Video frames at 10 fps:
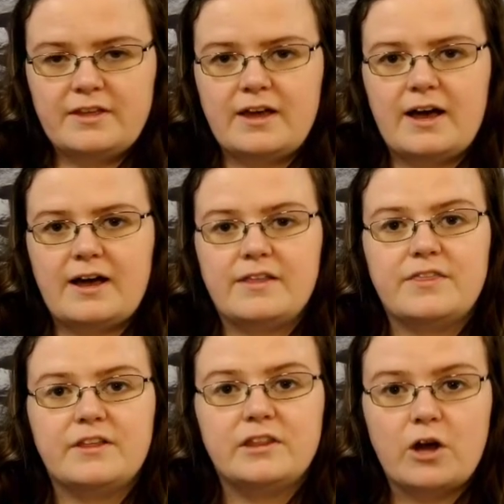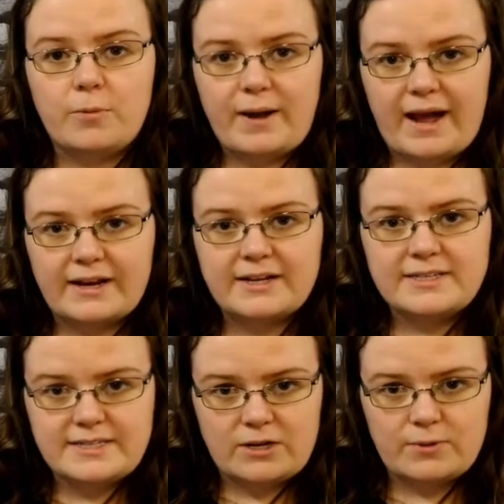the low back
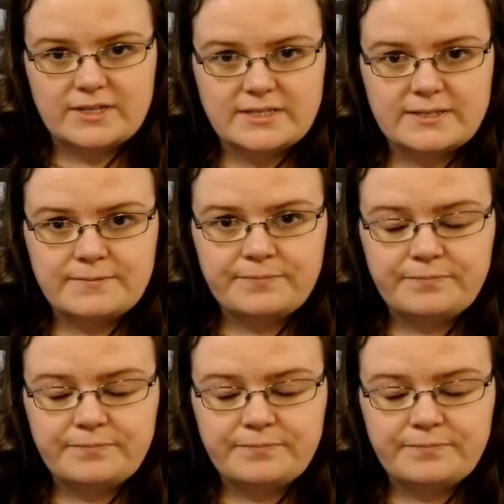sequence.